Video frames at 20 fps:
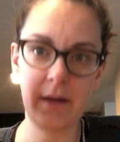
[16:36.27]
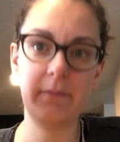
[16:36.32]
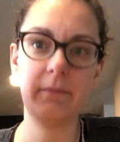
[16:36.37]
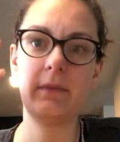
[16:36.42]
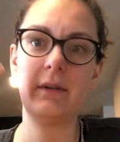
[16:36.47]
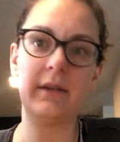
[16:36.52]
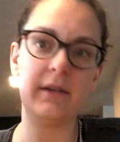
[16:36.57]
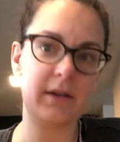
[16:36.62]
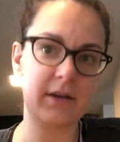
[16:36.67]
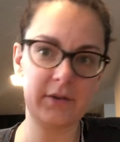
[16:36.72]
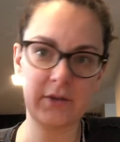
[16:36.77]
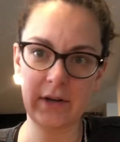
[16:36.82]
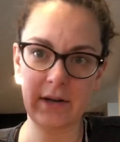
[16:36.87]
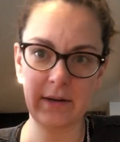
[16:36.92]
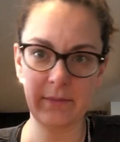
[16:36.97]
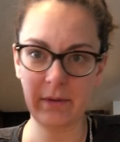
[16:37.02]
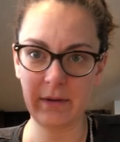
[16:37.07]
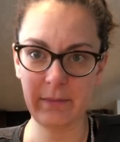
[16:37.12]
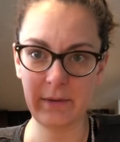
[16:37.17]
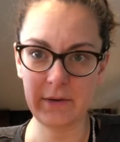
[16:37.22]
I'm not trying
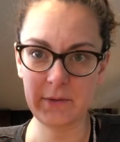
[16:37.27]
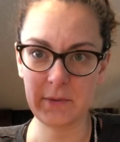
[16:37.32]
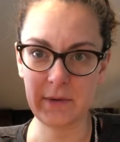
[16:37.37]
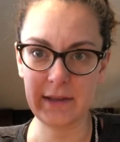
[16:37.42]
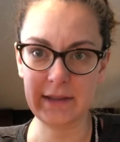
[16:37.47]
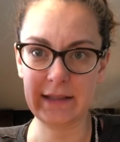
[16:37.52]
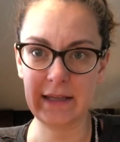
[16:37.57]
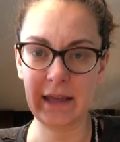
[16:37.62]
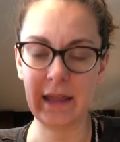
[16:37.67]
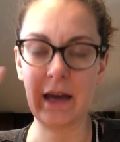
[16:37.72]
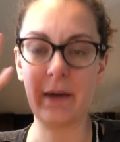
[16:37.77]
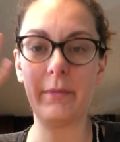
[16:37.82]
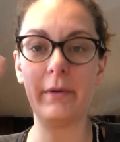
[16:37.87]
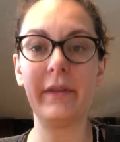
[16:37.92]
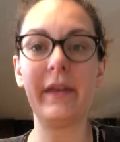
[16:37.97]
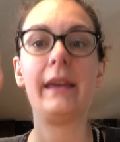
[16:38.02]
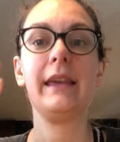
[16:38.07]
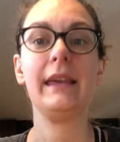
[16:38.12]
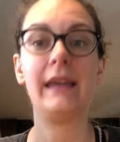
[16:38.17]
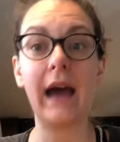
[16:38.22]
to be a bitch when I say that,
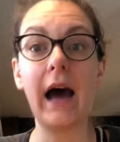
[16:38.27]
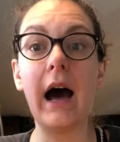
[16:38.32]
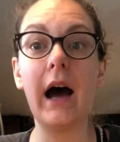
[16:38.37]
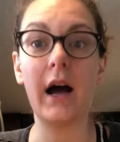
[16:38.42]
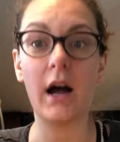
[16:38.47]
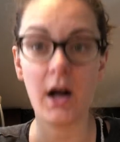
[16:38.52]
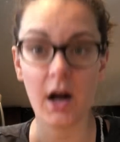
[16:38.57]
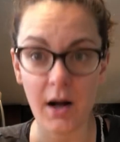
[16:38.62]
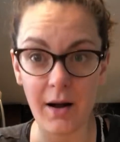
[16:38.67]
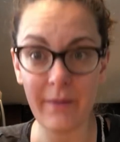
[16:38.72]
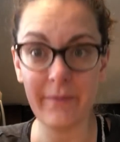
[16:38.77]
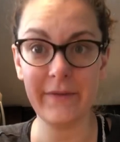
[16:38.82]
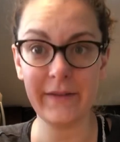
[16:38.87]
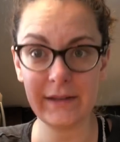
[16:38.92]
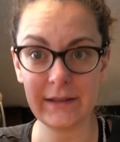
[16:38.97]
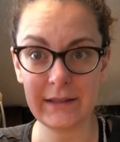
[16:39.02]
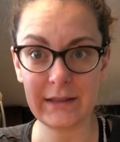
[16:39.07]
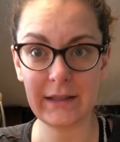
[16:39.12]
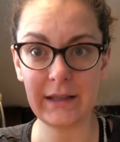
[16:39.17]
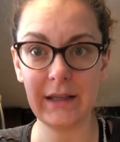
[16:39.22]
but like, yeah,
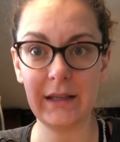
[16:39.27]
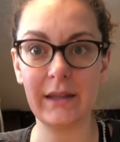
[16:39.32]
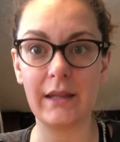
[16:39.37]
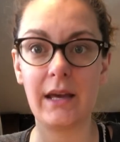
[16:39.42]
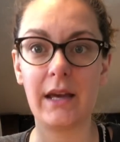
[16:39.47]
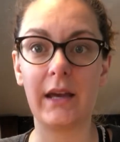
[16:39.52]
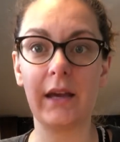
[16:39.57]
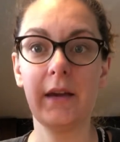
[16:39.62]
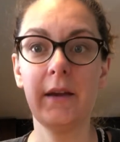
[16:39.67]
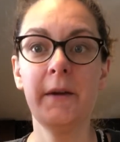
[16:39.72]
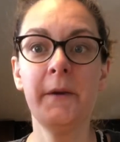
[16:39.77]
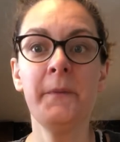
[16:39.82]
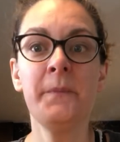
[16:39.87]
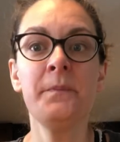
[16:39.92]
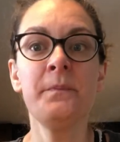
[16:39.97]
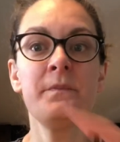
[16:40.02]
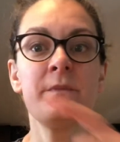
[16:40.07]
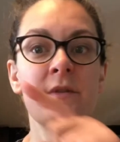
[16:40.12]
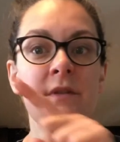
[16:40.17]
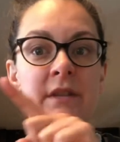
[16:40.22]
obviously, like,
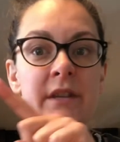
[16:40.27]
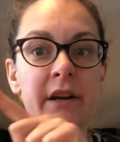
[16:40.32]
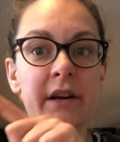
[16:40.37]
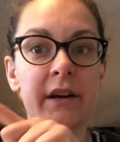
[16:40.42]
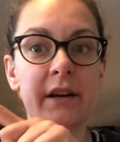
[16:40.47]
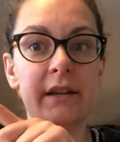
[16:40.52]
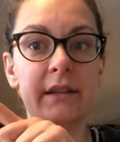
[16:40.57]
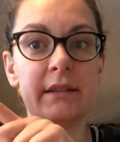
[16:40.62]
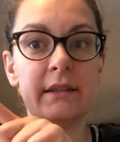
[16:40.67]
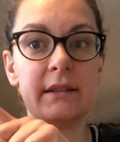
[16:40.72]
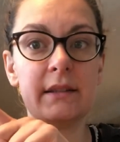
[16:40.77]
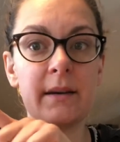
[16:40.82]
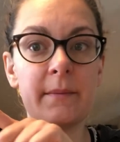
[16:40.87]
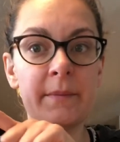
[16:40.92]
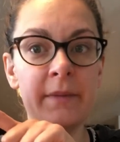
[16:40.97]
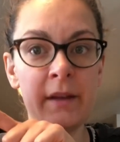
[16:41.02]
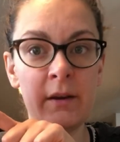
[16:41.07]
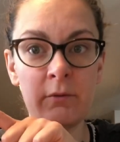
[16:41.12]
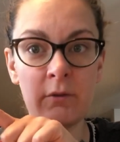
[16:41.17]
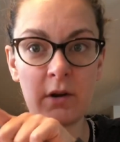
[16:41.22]
there is
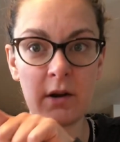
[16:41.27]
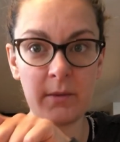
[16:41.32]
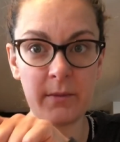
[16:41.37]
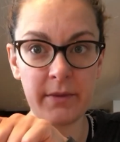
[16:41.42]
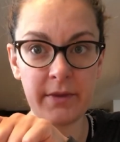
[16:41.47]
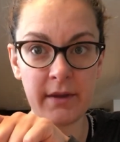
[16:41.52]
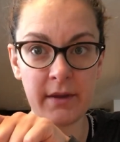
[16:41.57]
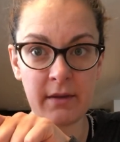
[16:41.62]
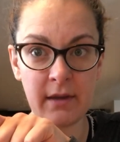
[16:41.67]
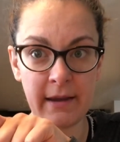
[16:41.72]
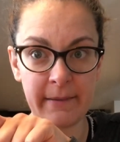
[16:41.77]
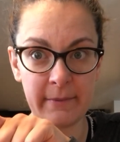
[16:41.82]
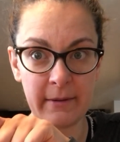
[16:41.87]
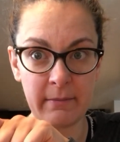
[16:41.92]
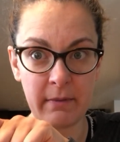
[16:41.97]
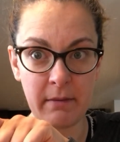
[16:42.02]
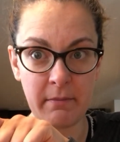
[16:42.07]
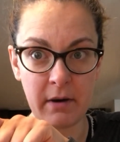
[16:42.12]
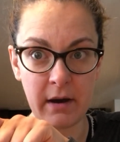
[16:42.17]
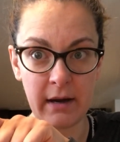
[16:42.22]
something wrong with the alignment
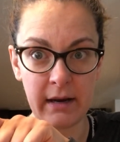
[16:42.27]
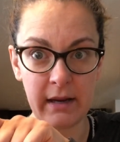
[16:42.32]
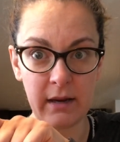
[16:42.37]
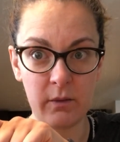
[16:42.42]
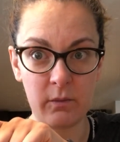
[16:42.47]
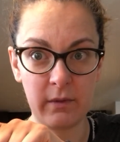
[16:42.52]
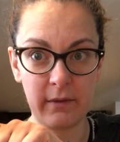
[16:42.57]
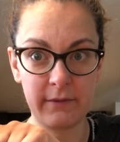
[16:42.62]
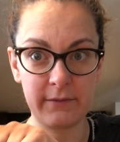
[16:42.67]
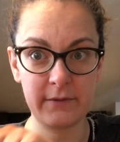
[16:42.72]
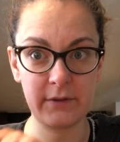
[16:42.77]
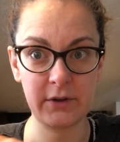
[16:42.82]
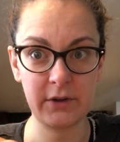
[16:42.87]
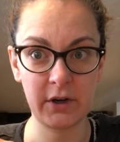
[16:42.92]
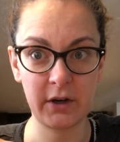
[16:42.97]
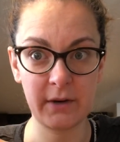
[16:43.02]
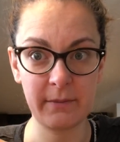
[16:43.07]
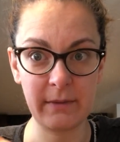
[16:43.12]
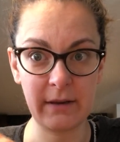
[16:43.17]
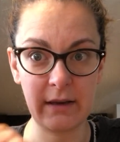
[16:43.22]
in my body. We've
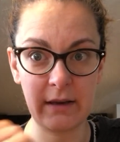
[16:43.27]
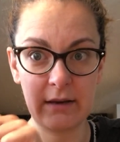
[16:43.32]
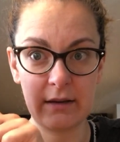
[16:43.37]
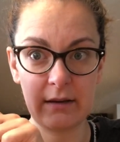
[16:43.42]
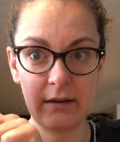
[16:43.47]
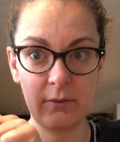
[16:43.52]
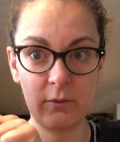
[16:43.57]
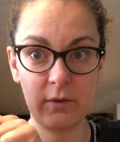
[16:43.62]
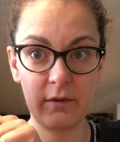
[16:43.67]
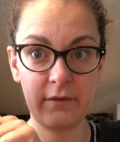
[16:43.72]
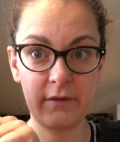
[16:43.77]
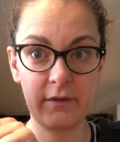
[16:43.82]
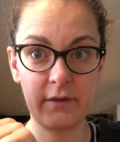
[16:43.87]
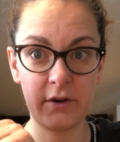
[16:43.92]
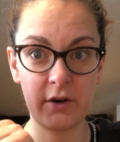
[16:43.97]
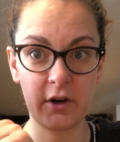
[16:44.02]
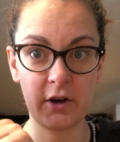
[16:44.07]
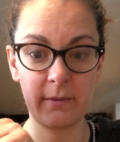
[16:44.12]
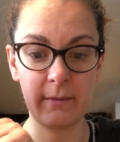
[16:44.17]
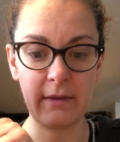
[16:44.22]
determined
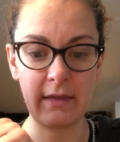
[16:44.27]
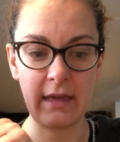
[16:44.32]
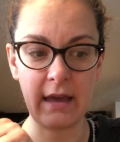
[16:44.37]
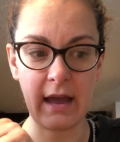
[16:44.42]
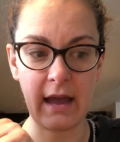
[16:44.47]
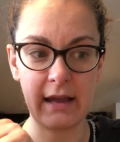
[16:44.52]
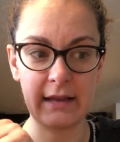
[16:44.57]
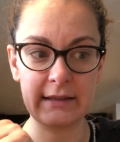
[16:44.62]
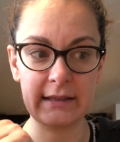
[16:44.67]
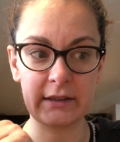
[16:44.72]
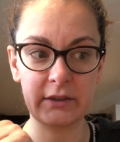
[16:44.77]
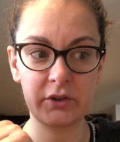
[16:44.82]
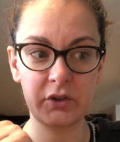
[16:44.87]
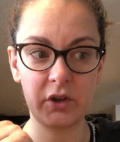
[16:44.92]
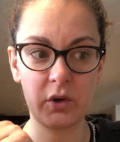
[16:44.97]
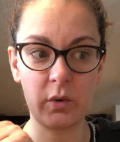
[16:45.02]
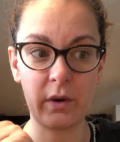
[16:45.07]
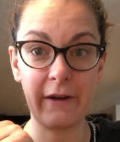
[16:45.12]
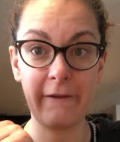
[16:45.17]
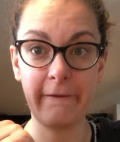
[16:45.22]
that. It's
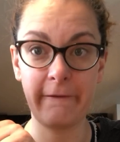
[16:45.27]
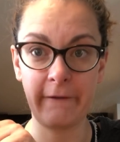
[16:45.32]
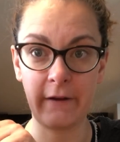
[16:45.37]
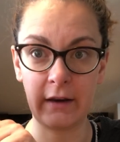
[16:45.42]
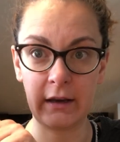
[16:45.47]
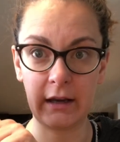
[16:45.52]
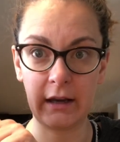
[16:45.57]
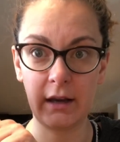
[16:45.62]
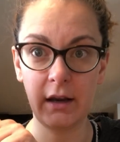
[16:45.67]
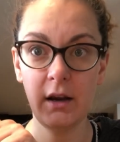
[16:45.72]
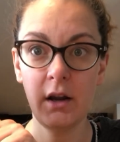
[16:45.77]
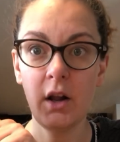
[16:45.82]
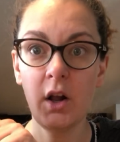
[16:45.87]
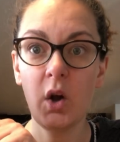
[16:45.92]
actually quite funny.